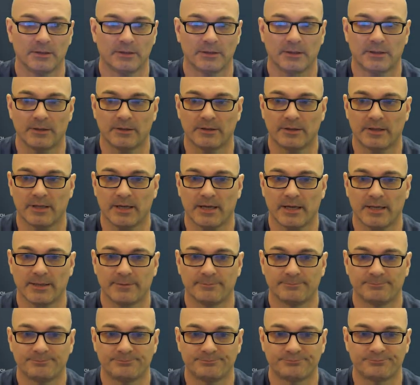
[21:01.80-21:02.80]
Okay.
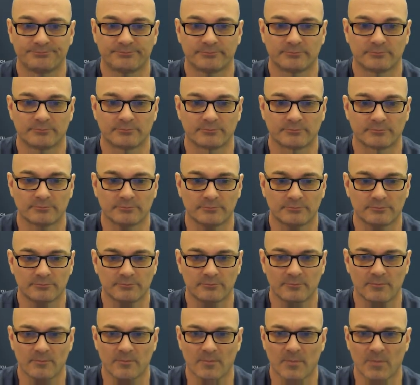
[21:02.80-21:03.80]

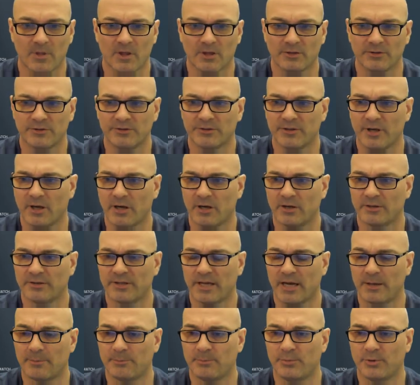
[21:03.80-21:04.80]
So
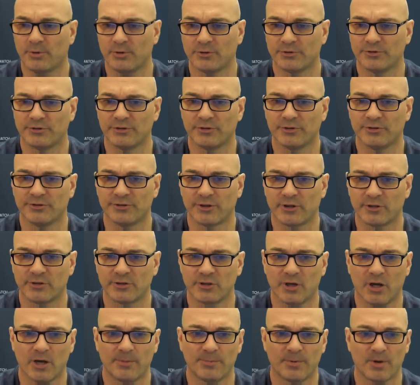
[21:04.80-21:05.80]
that puts us
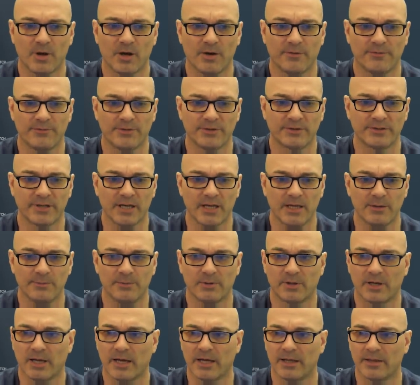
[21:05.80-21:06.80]
top of the
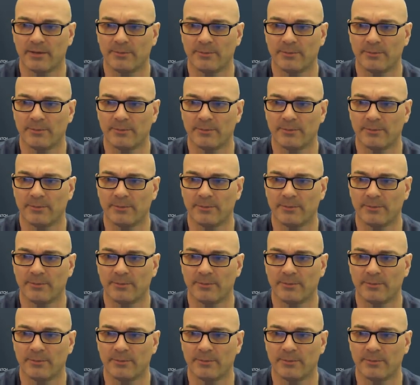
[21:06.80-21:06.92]
table at the